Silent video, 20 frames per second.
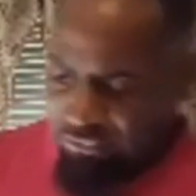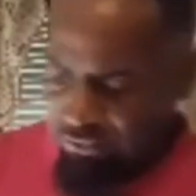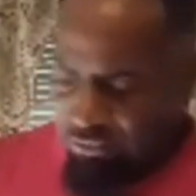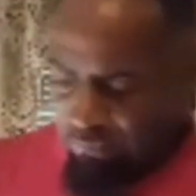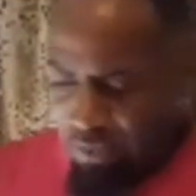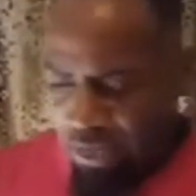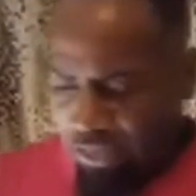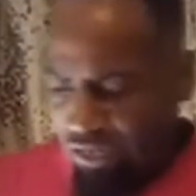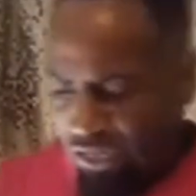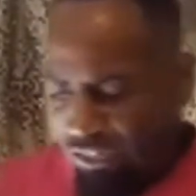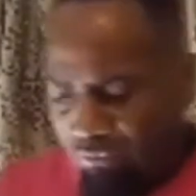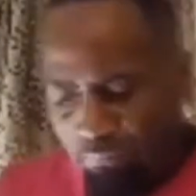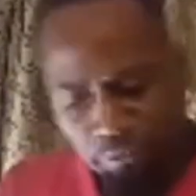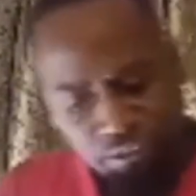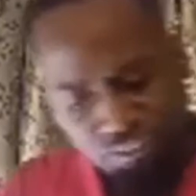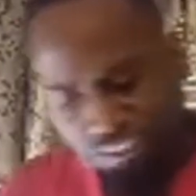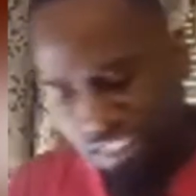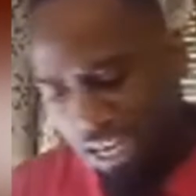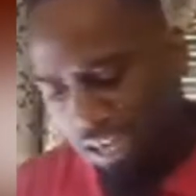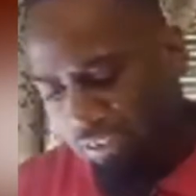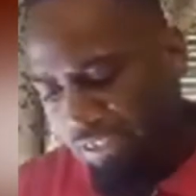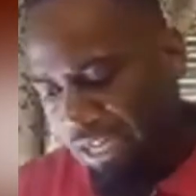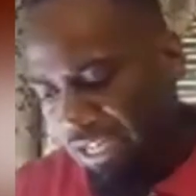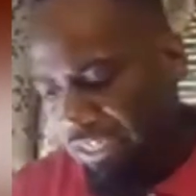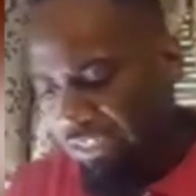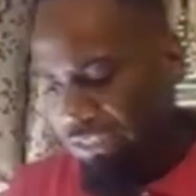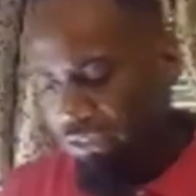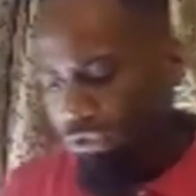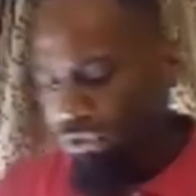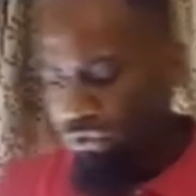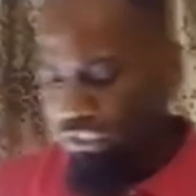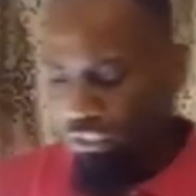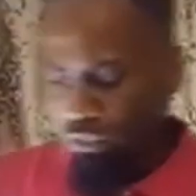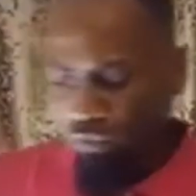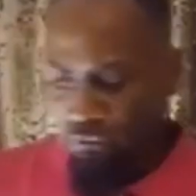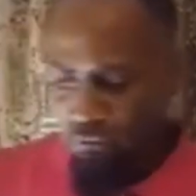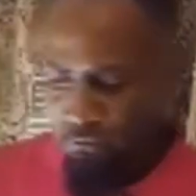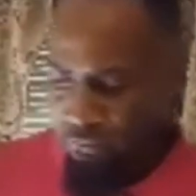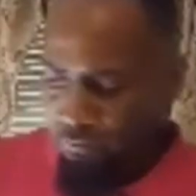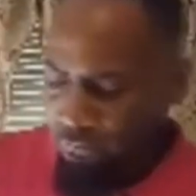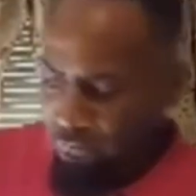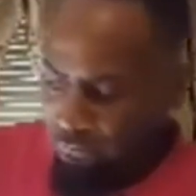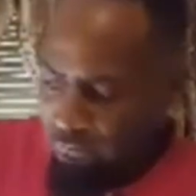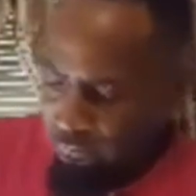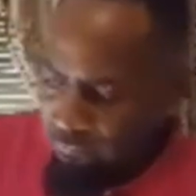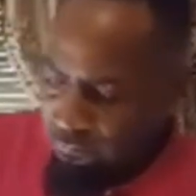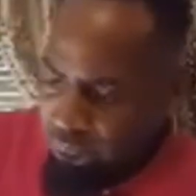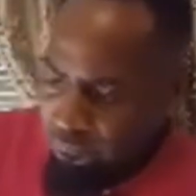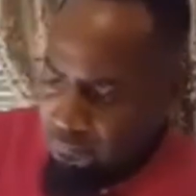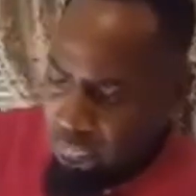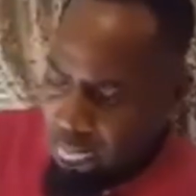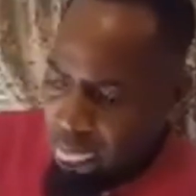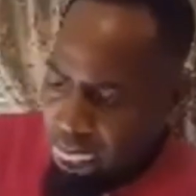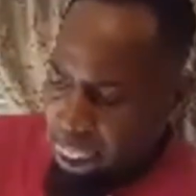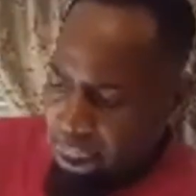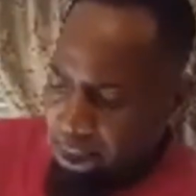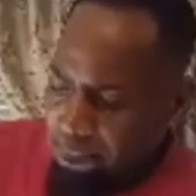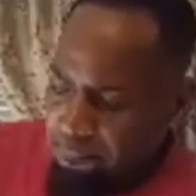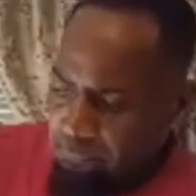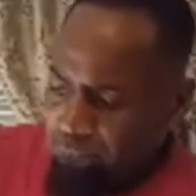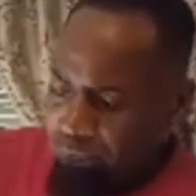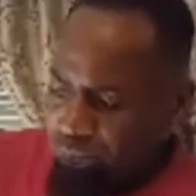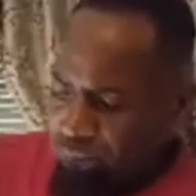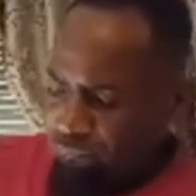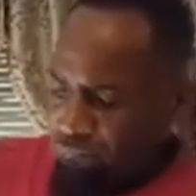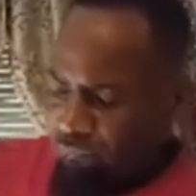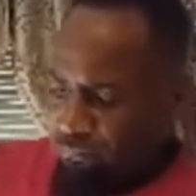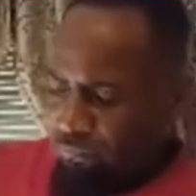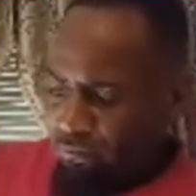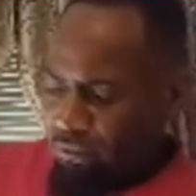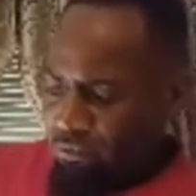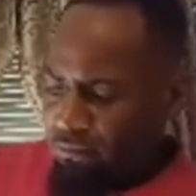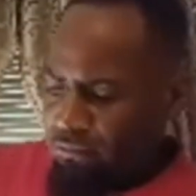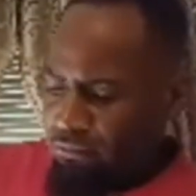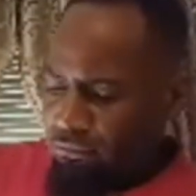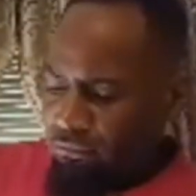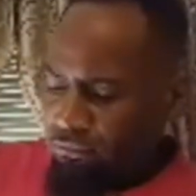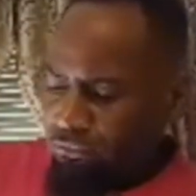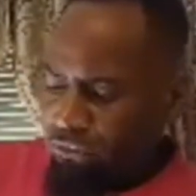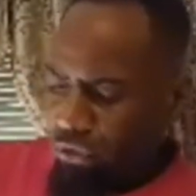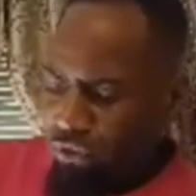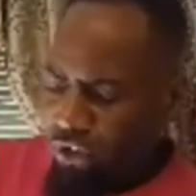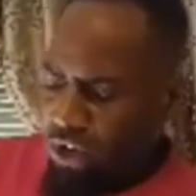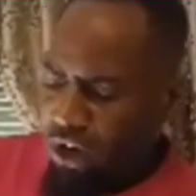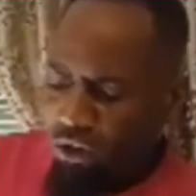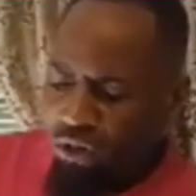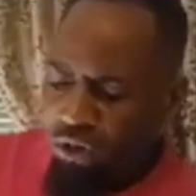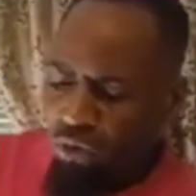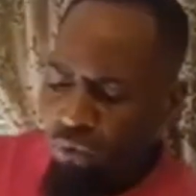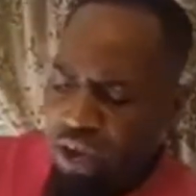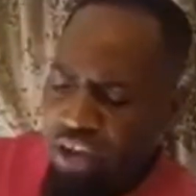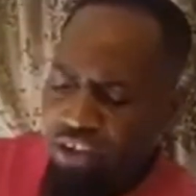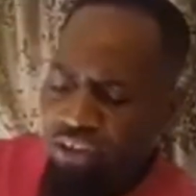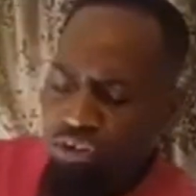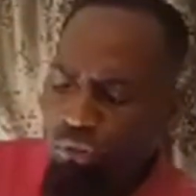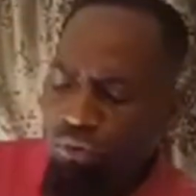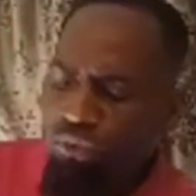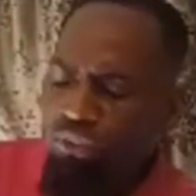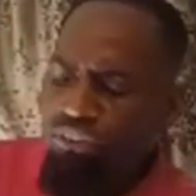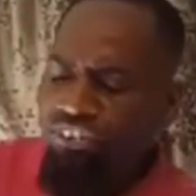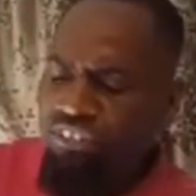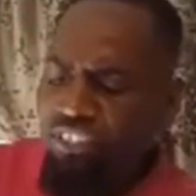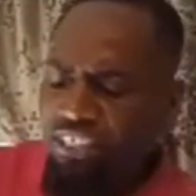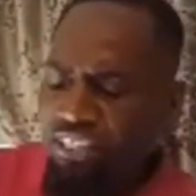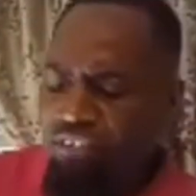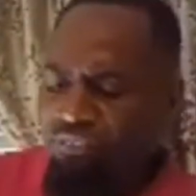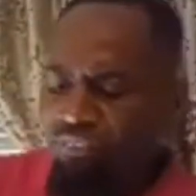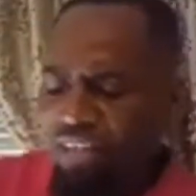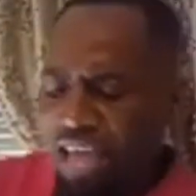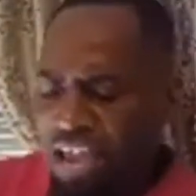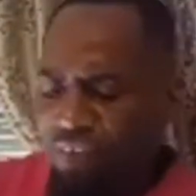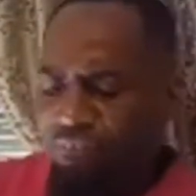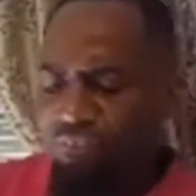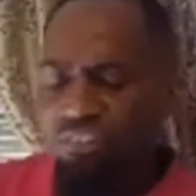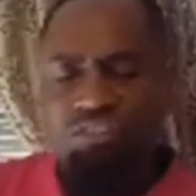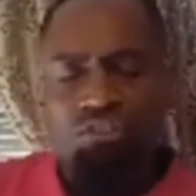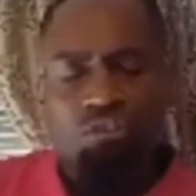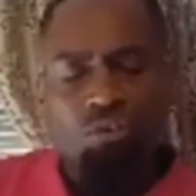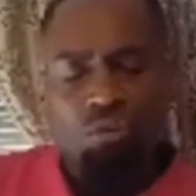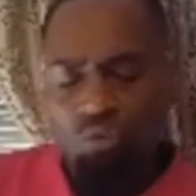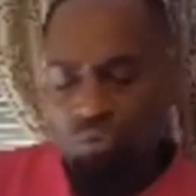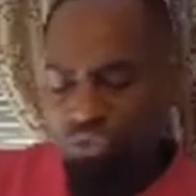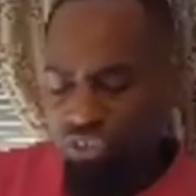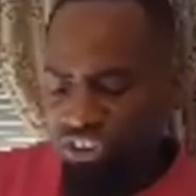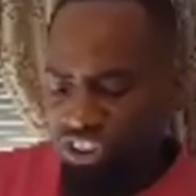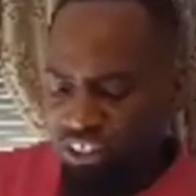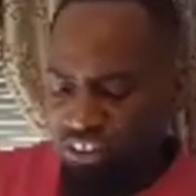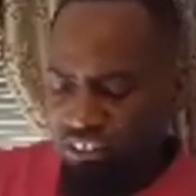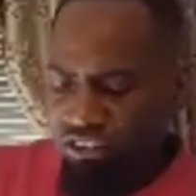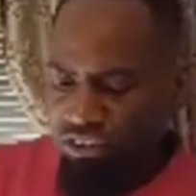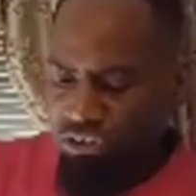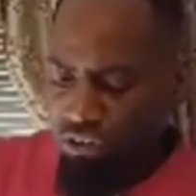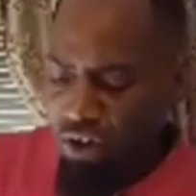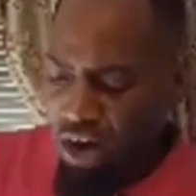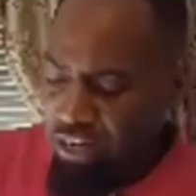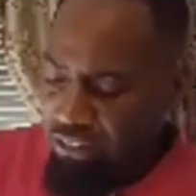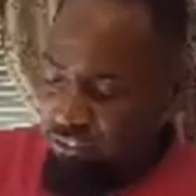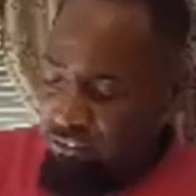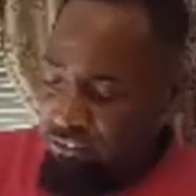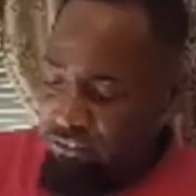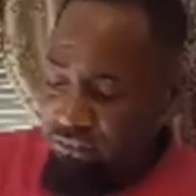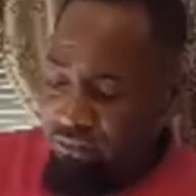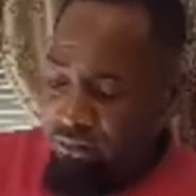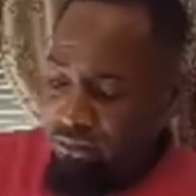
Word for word: Somebody ought to be shouting hallelujah. Hallelujah. So the only way you will receive life is through Jesus Christ.